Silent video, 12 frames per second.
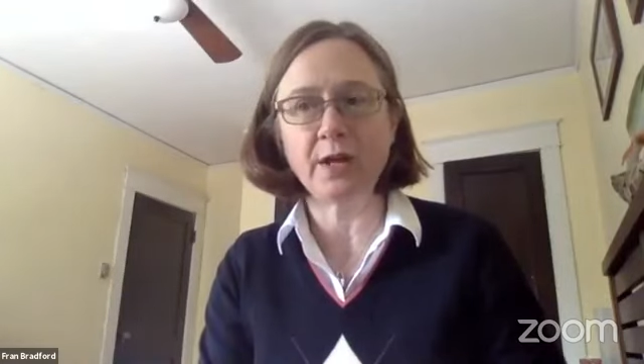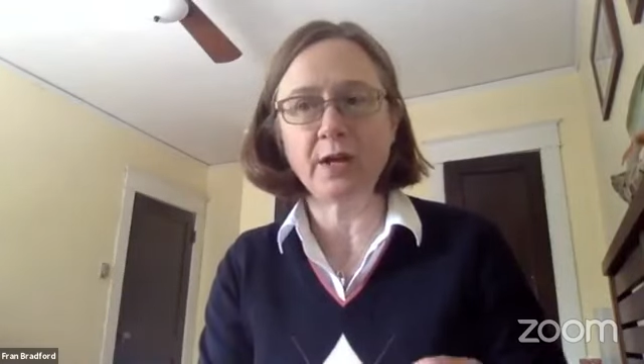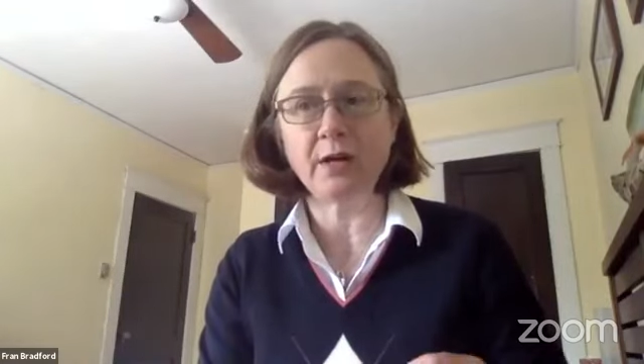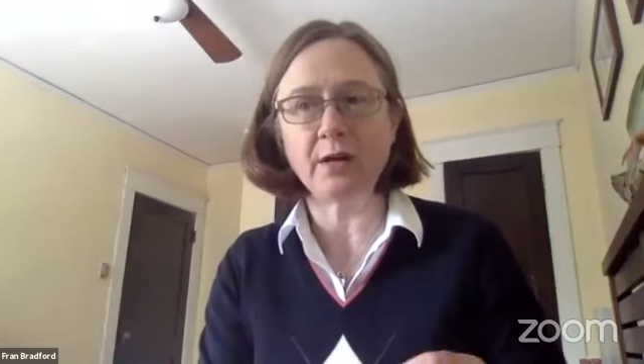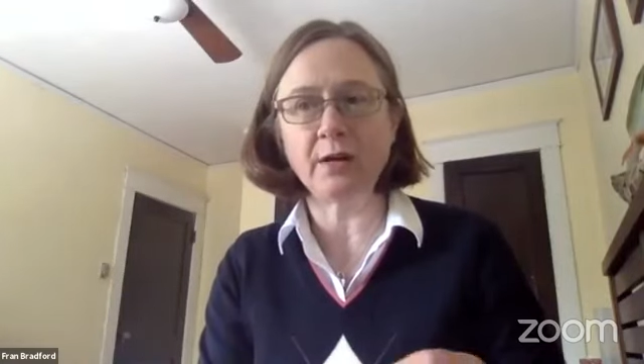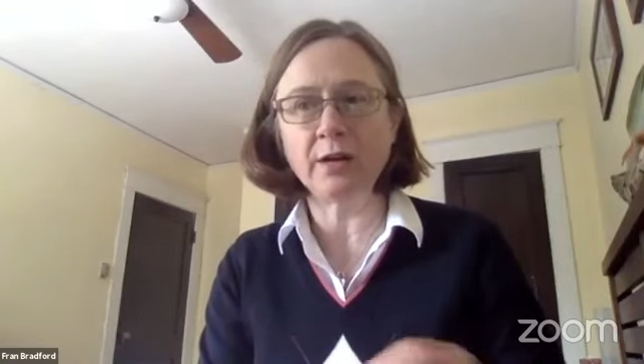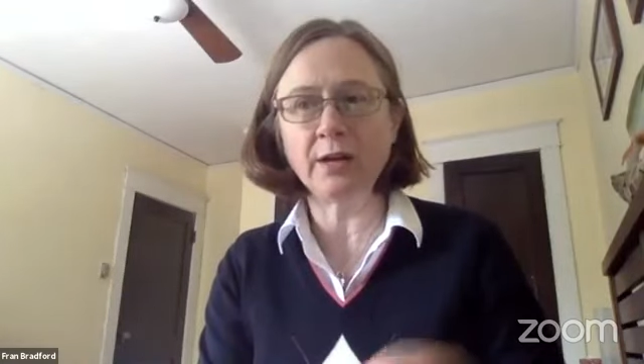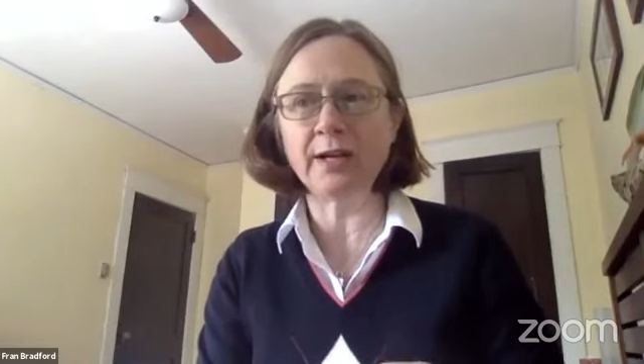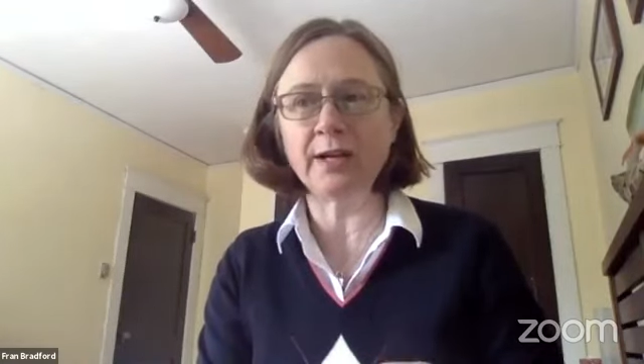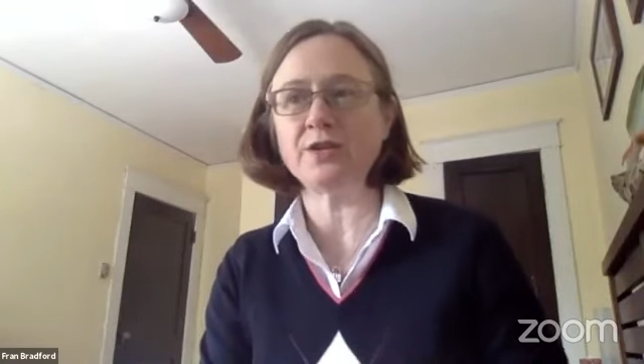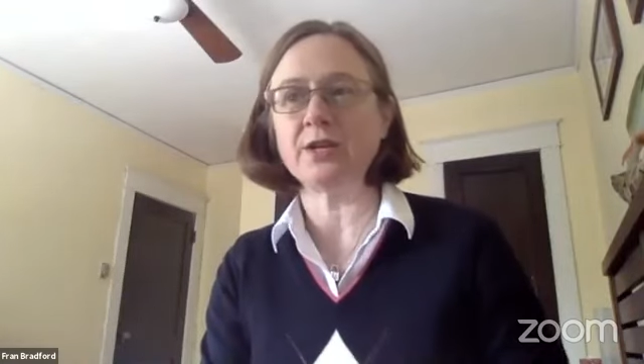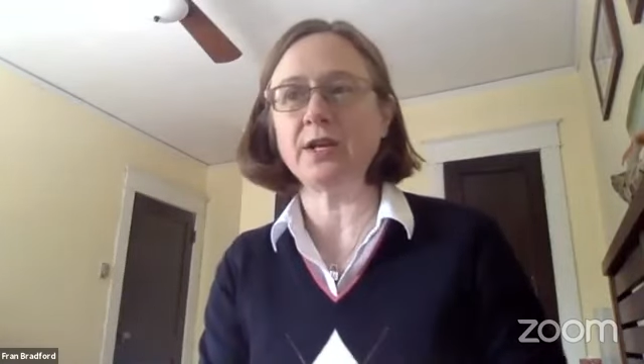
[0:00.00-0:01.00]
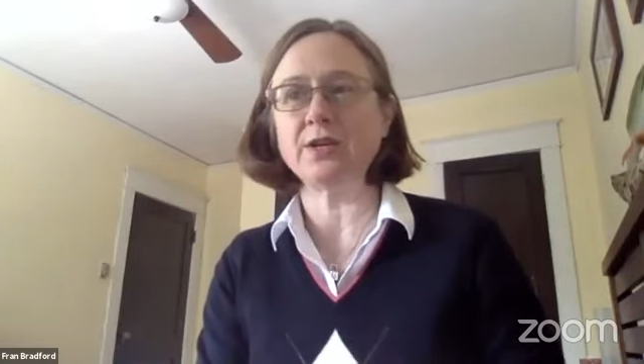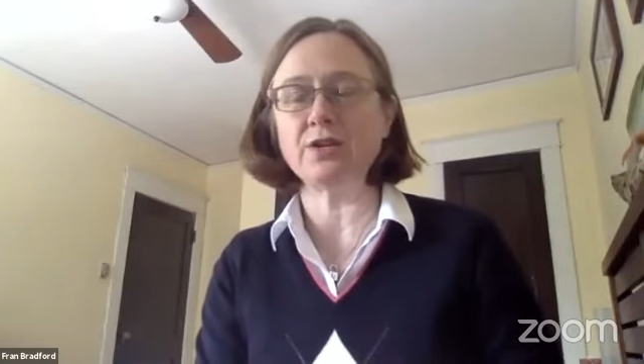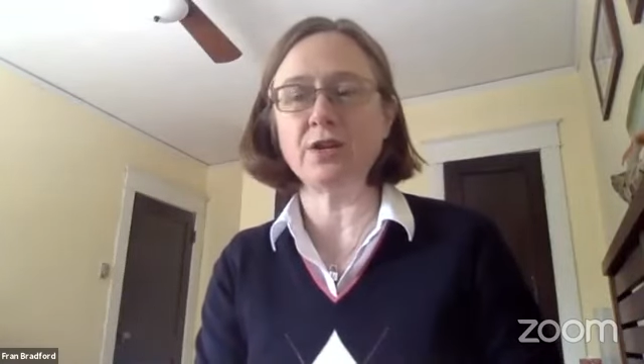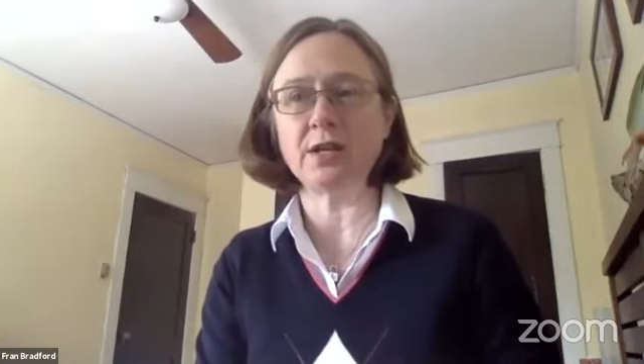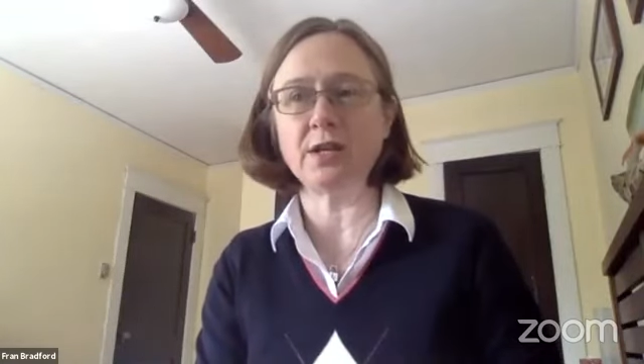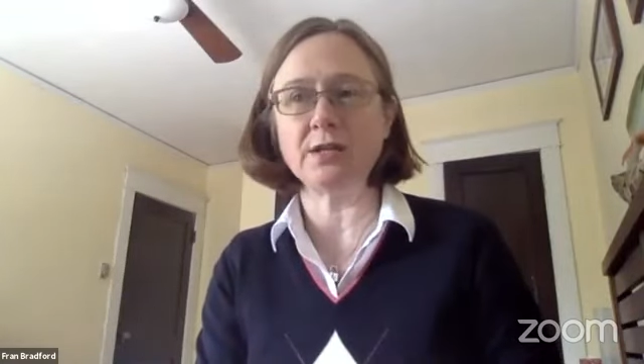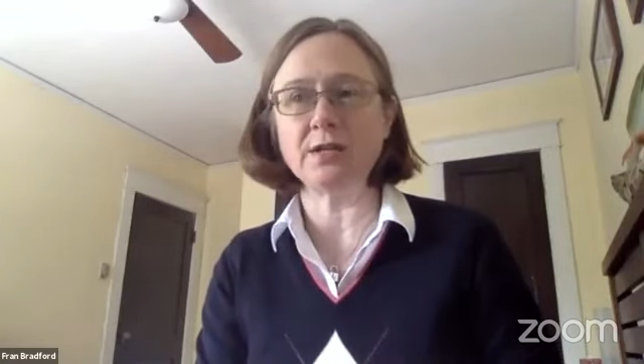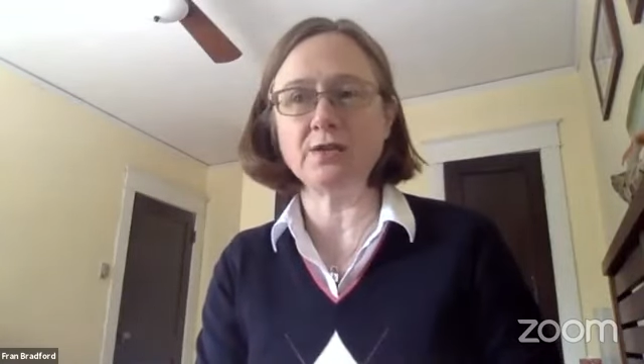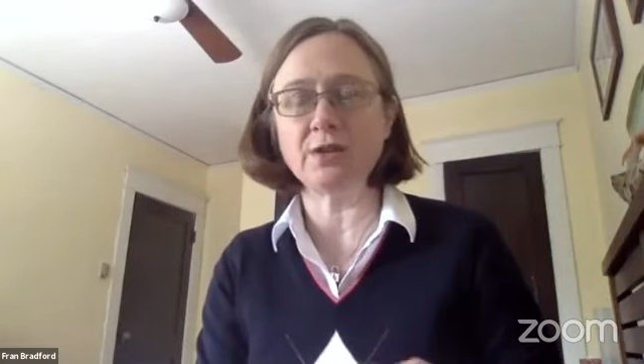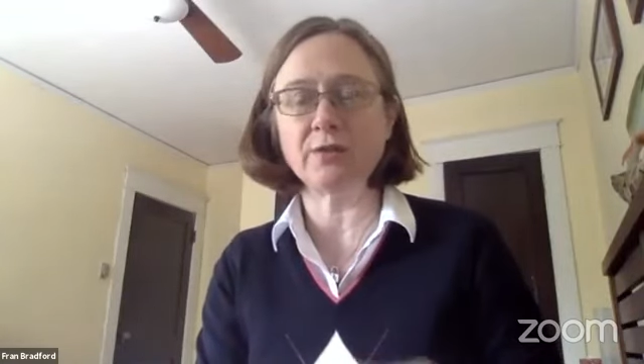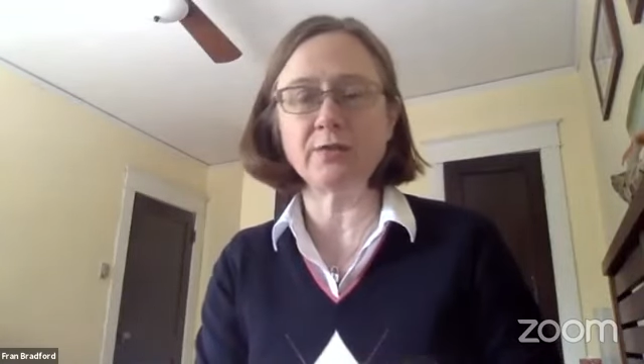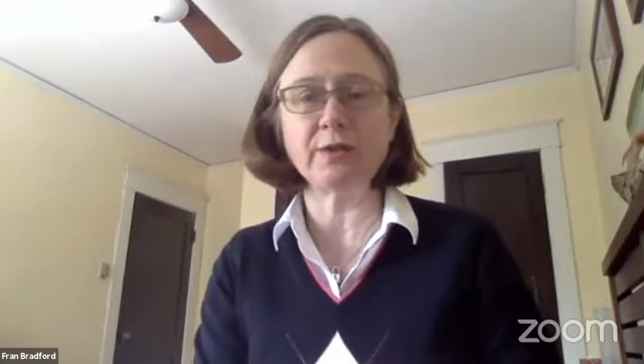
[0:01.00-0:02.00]
online education is,
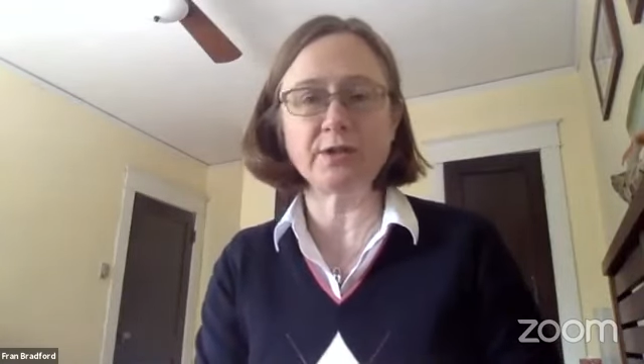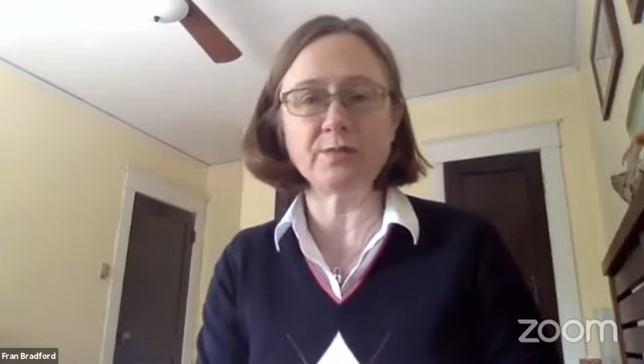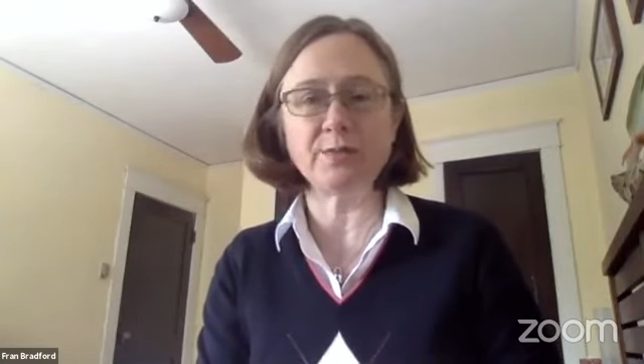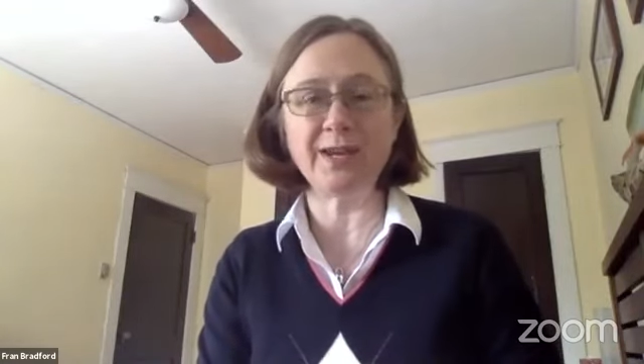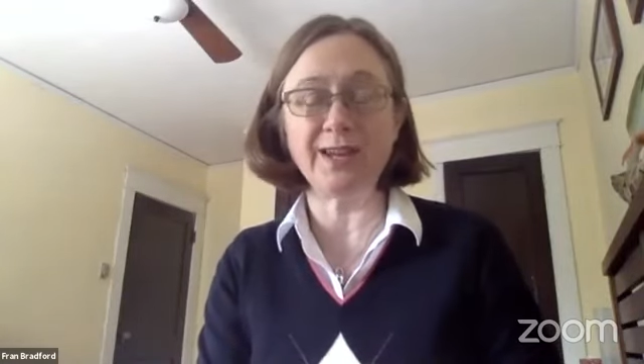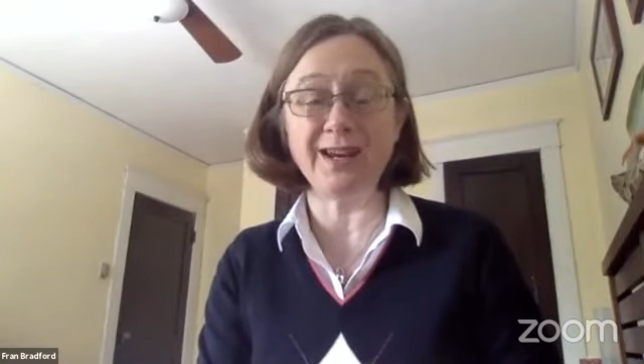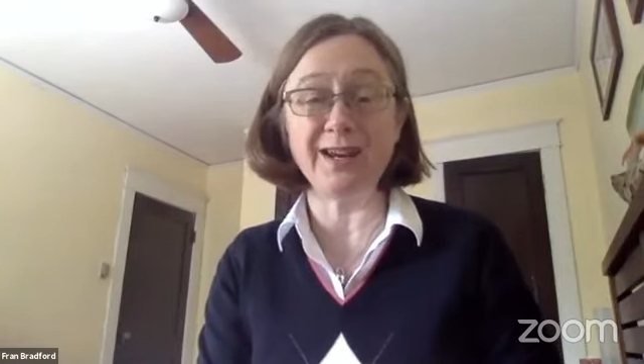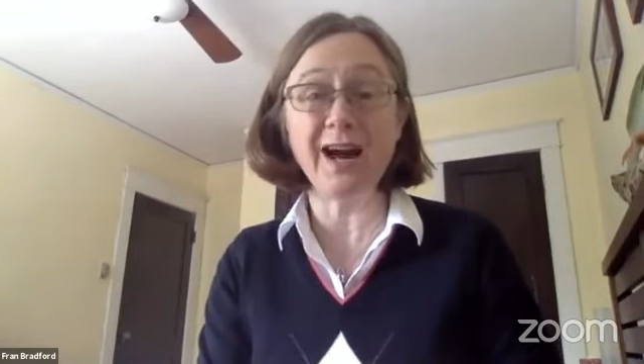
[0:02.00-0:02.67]
generally speaking,